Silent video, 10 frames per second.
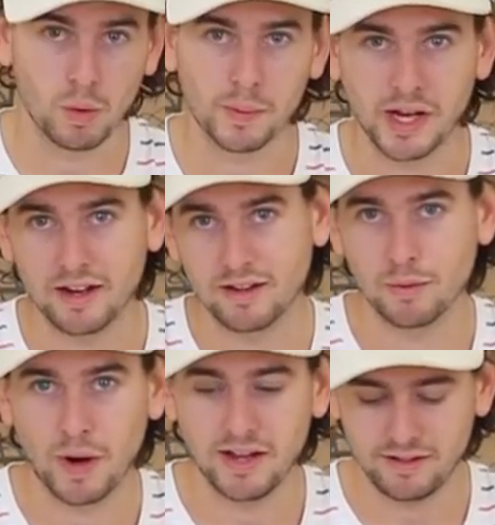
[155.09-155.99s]
When we get to
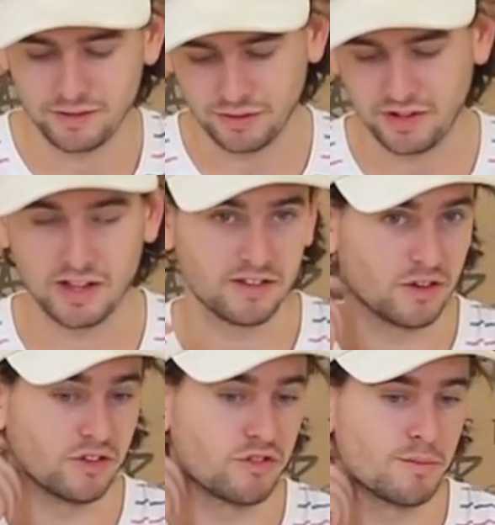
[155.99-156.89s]
the weights, you'll see there's
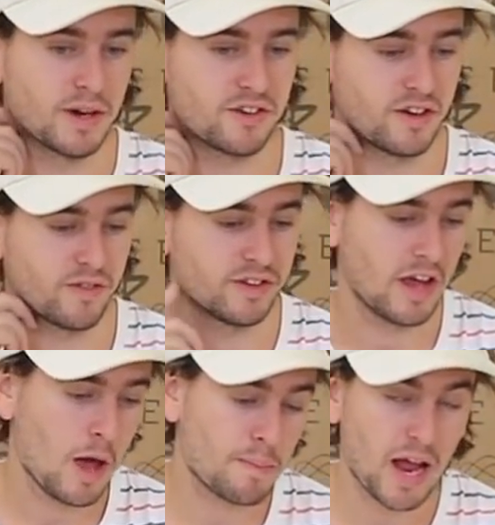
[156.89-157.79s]
not too much difference.
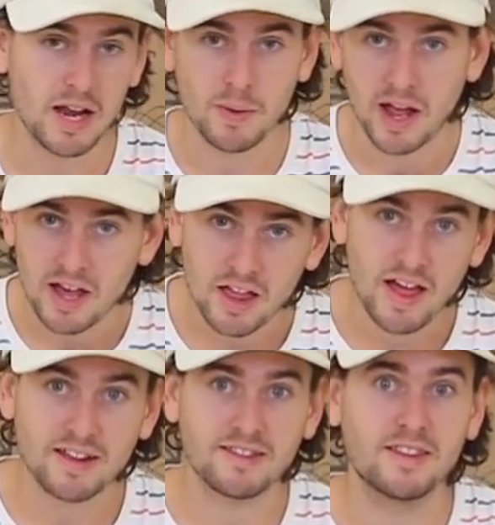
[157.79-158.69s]
But anyway,
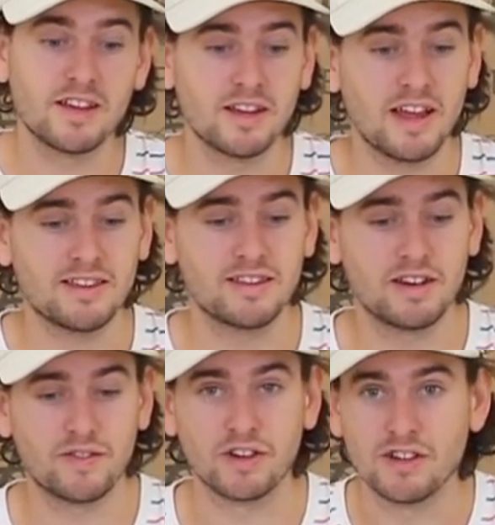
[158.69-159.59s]
that's the
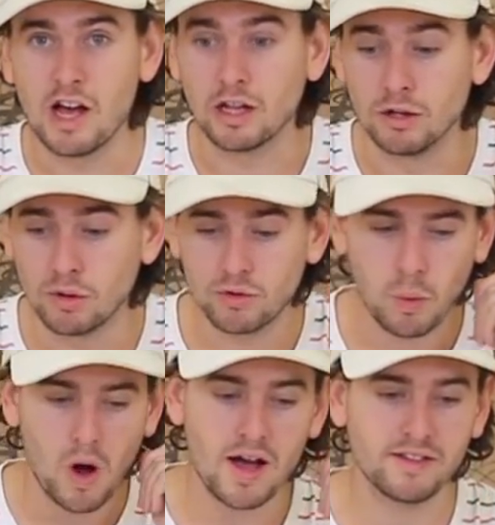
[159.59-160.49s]
difference. Looks
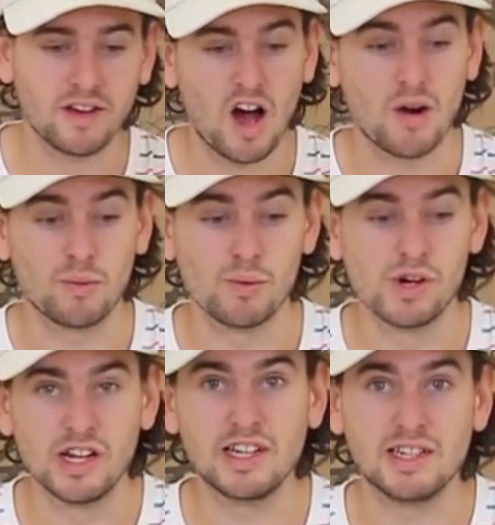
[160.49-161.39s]
wise, I
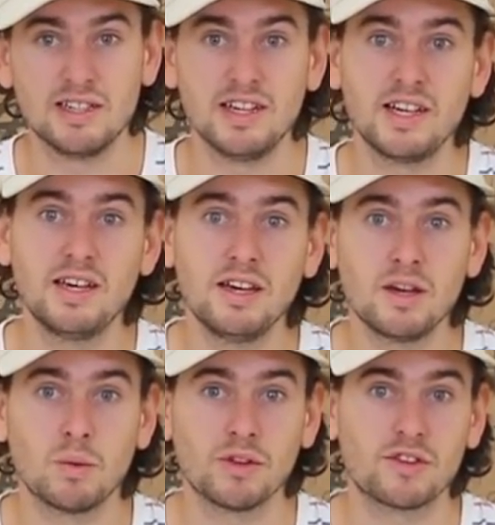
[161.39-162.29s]
really dig
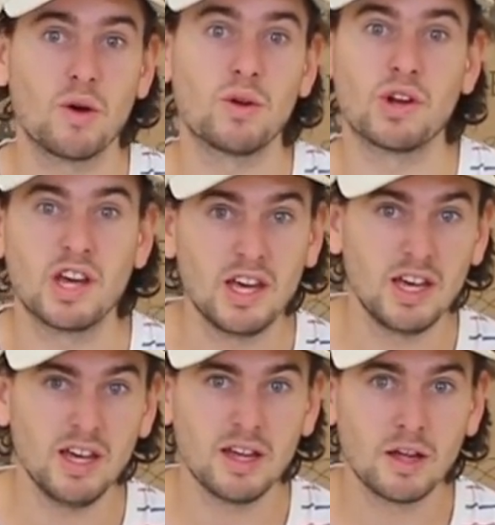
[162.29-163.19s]
what's going on
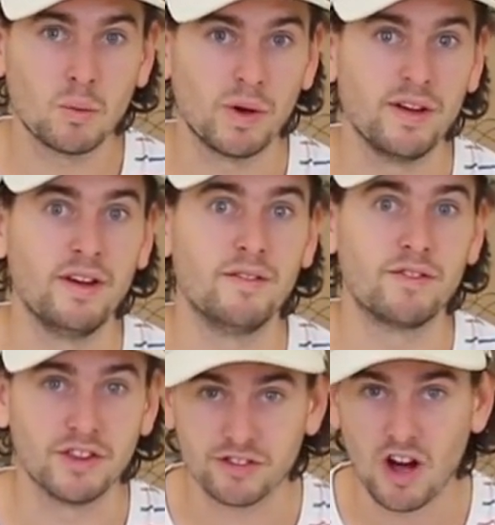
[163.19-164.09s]
here
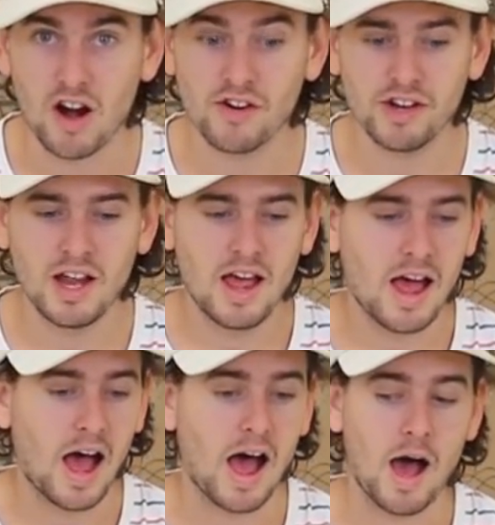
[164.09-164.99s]
with the Siren,
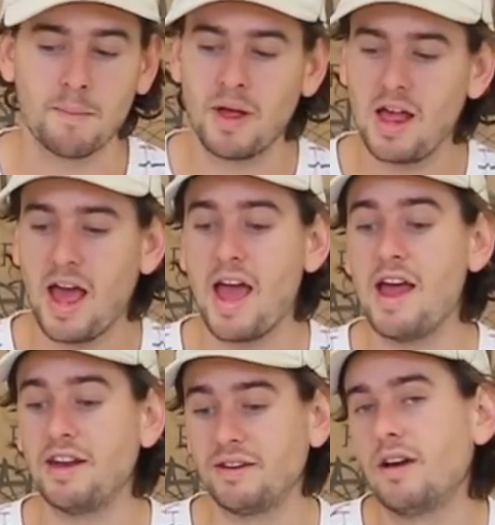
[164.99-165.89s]

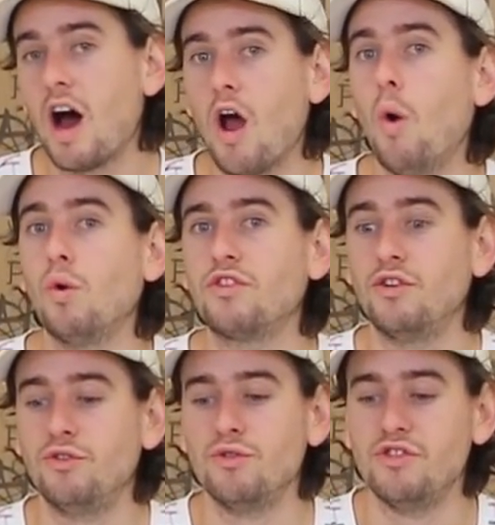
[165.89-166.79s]
and I
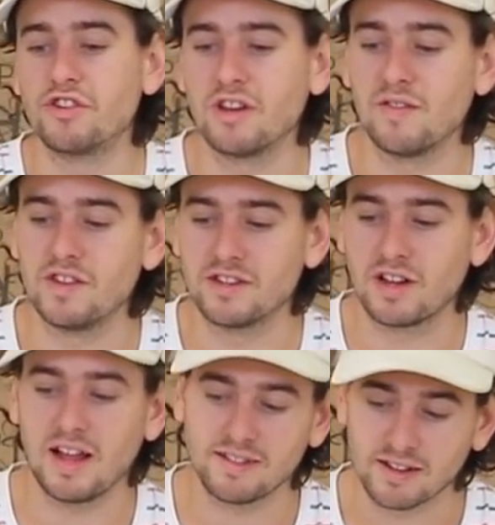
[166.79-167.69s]
also do just love this
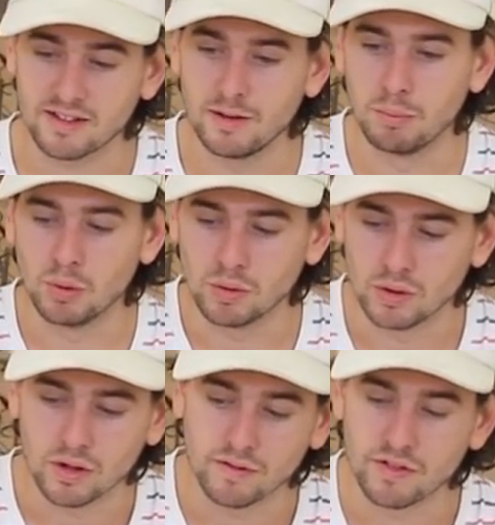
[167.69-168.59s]
classic simple
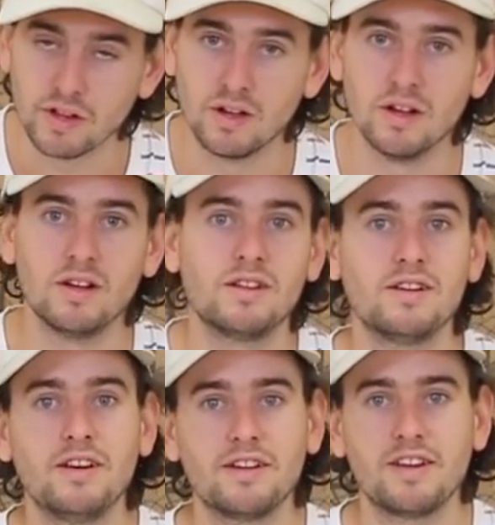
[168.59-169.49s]
look of the
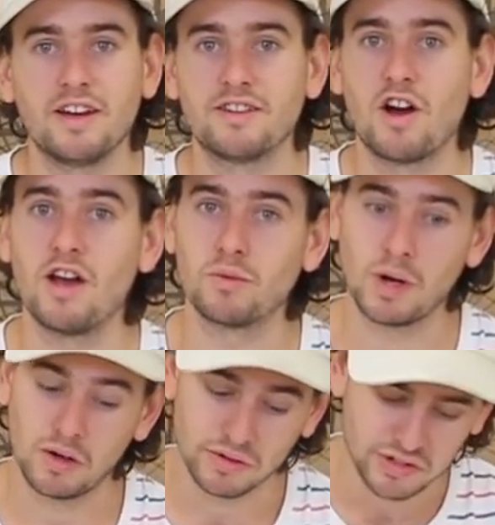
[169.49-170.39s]
TSI as
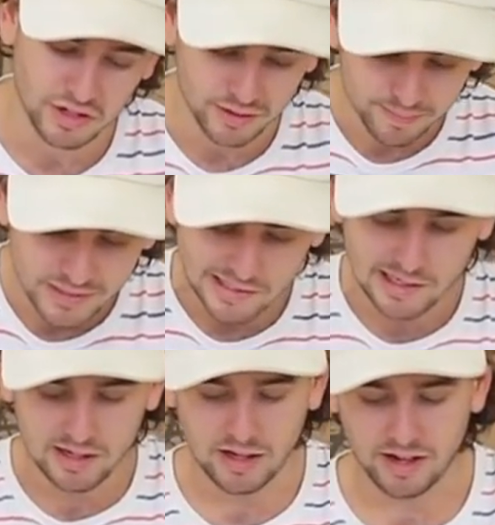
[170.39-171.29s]
well. So
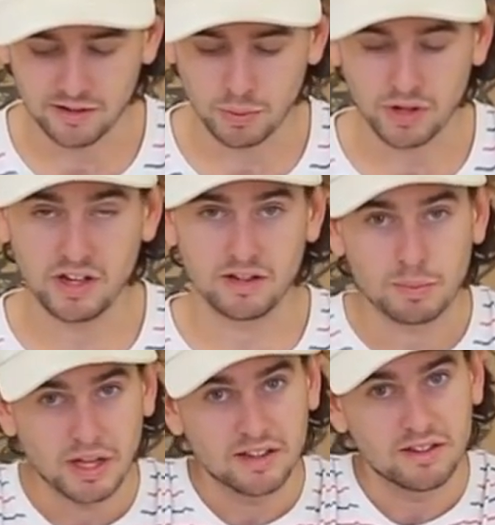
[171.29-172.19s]
it is what it is,
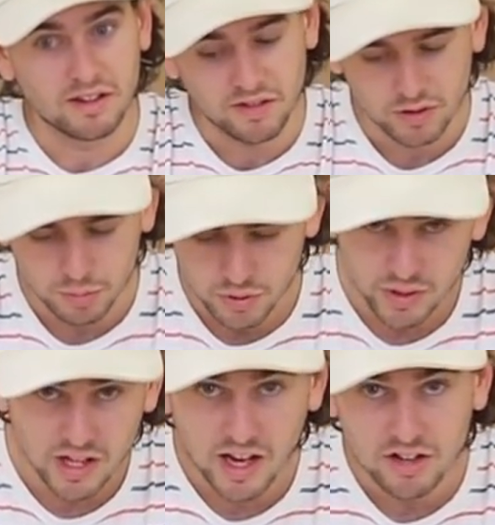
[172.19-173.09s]
but that's the difference
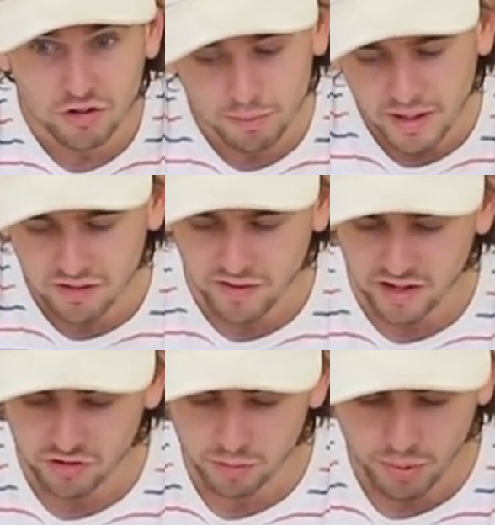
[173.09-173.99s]
between the head tube
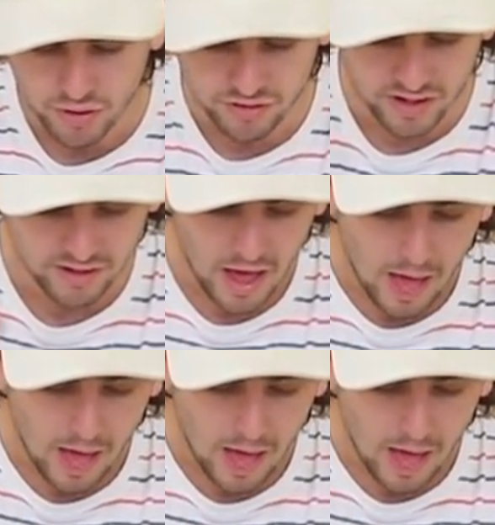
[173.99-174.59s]
manufacturing process.